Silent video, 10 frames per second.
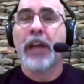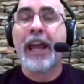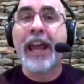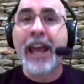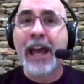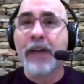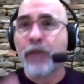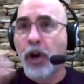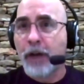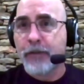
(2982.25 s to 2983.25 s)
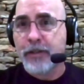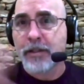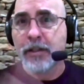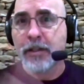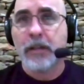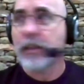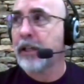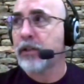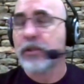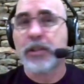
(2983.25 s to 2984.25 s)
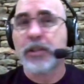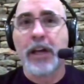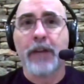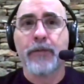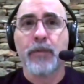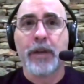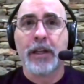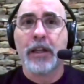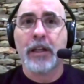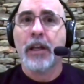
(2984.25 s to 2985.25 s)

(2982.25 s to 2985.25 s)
have offices like yourself, Whitney.